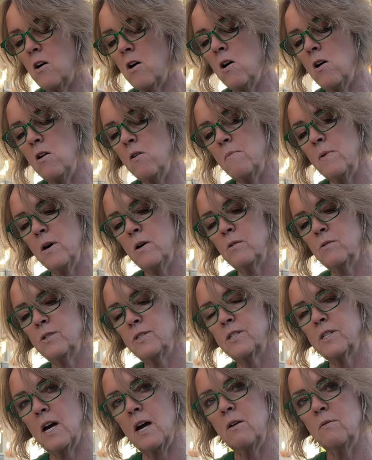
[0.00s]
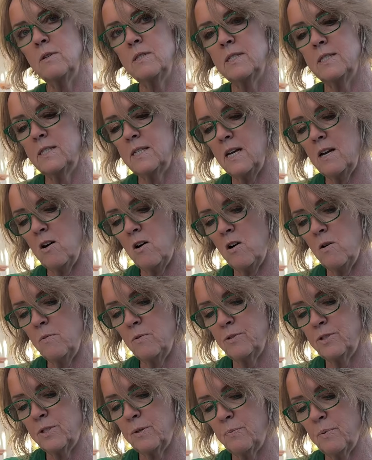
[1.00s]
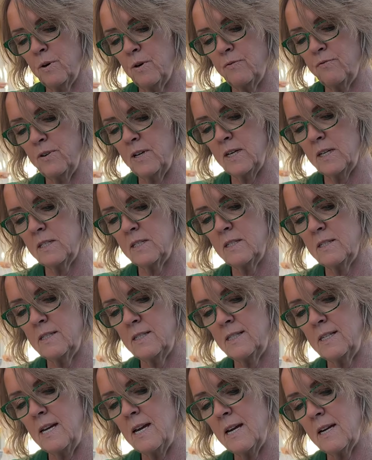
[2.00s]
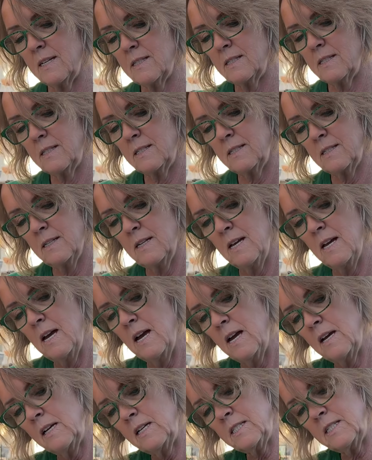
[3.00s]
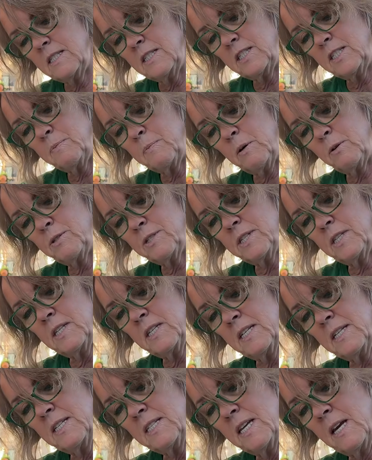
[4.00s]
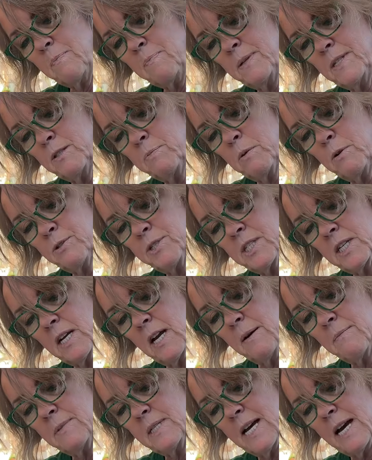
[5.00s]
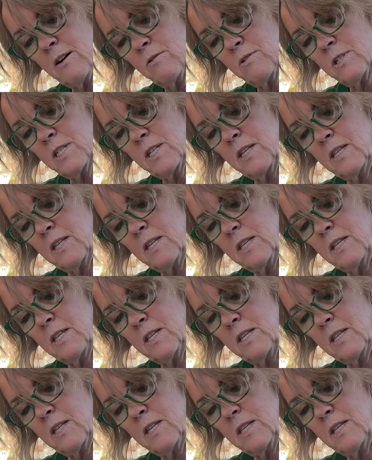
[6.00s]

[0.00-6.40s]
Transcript: almost, I would say, almost a perfect 6. Because the tip is supposed to come down to